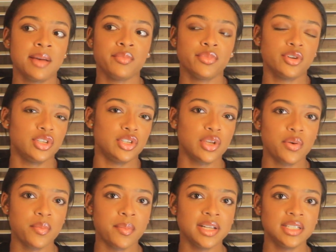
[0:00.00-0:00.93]
more
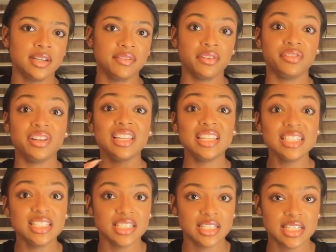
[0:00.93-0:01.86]
so much of a
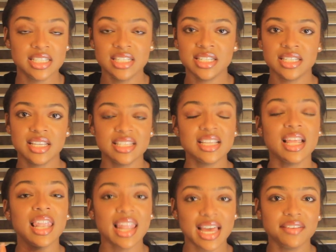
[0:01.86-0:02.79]
religion. It's a
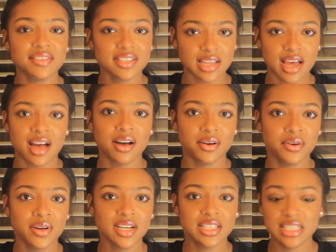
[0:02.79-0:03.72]
lifestyle.
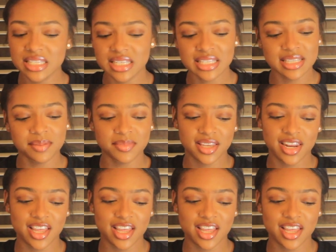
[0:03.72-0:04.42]
This is something